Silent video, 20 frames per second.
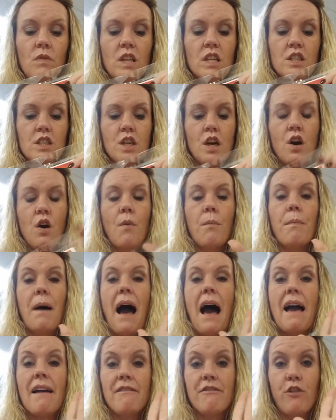So
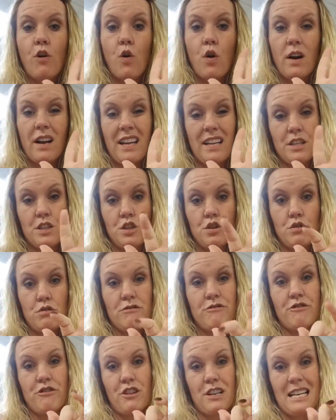buy four, get two
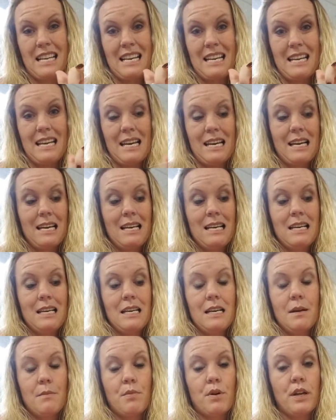free.
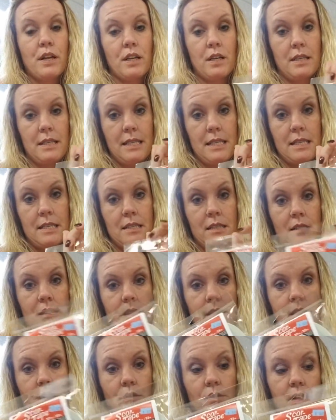Pretty good deal.
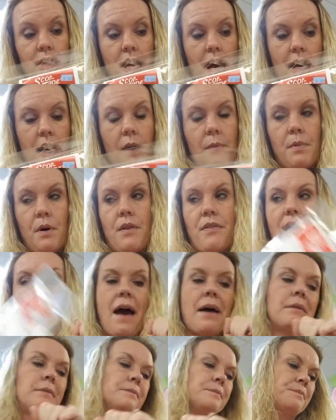So stock up on that.
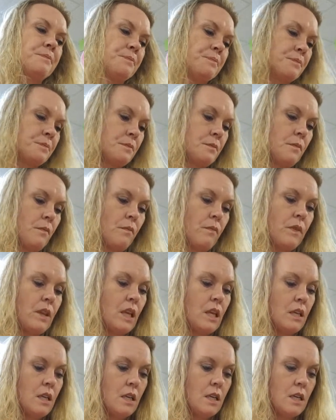
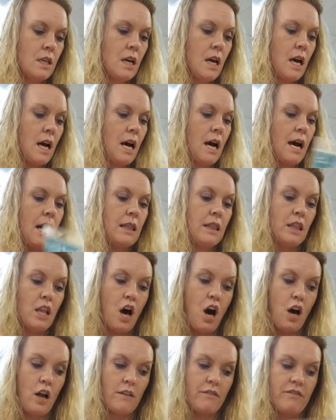Uh,
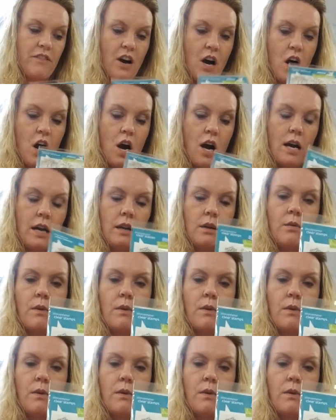lawn fawn.